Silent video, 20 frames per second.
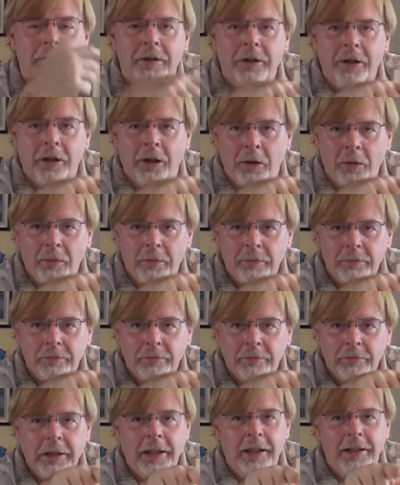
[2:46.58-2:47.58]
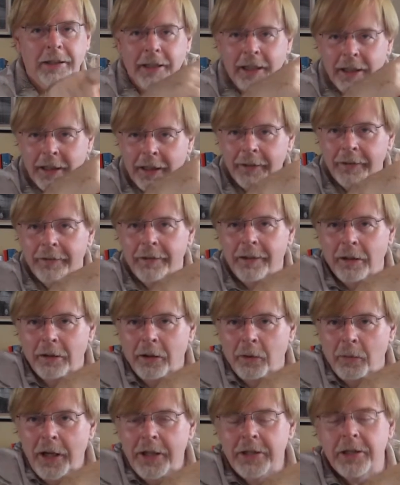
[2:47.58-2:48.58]
you know. He can take a couple
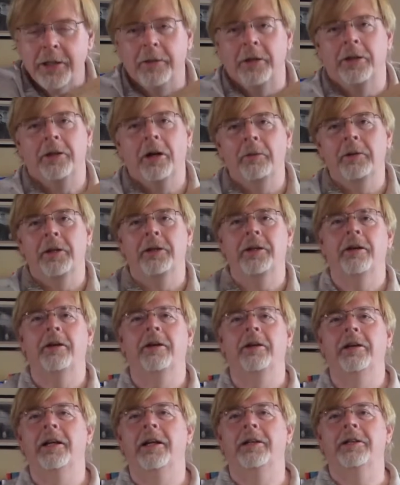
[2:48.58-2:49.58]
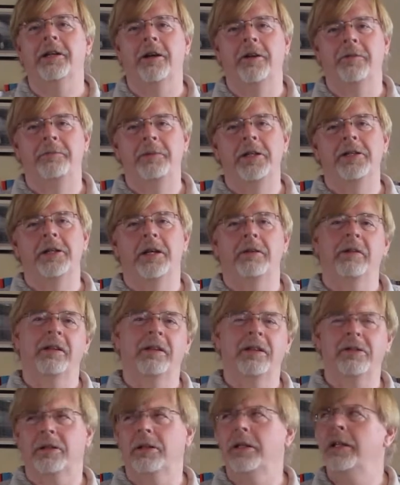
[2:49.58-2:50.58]
of weights up the top of the Leaning Tower of Pisa. It
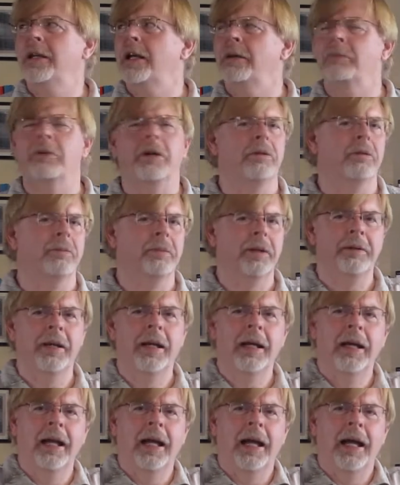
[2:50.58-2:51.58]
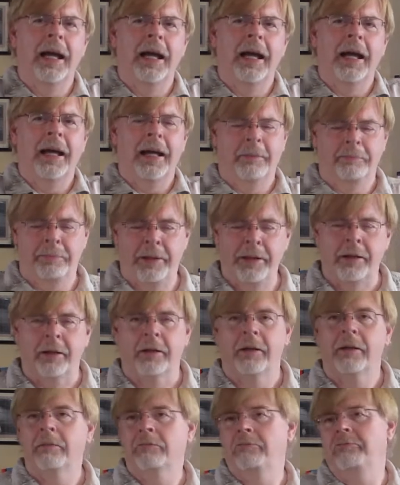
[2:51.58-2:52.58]
doesn't lean anymore, I don't believe. Ping,
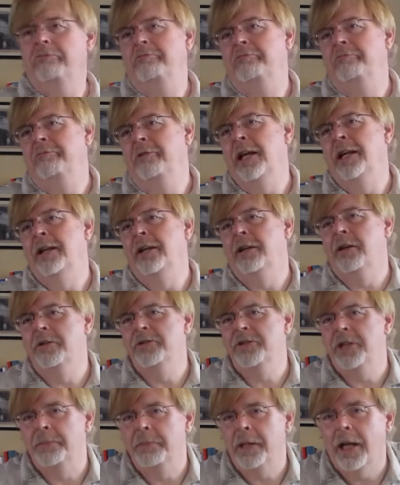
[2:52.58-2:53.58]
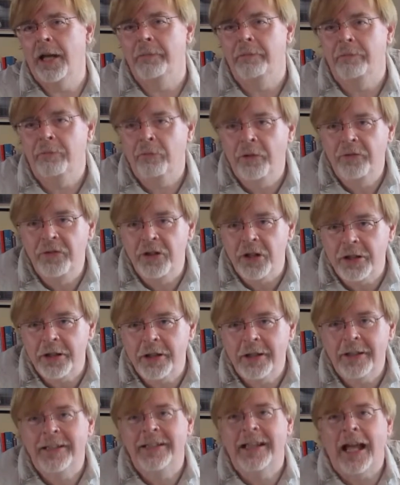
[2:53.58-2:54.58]
land on the ground at the same time. We've
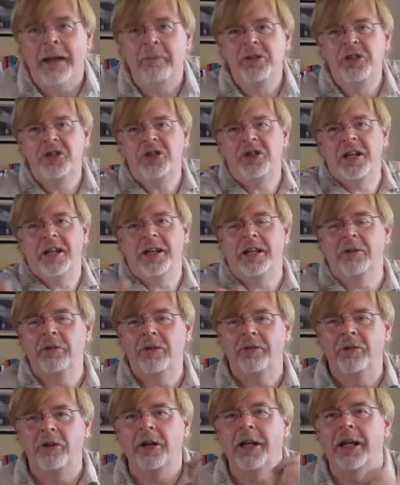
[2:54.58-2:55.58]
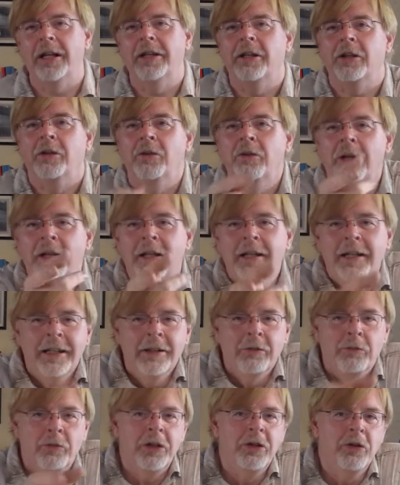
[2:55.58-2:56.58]
just demonstrated it. We've got it, you know.
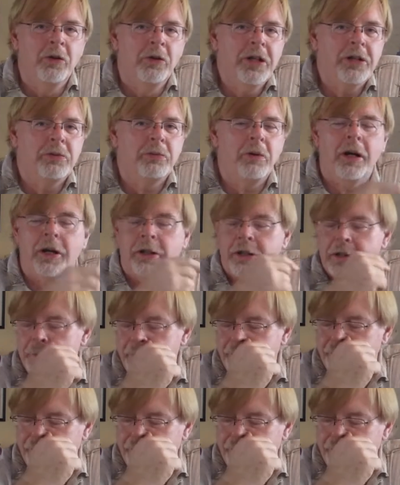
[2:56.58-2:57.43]
We know this works.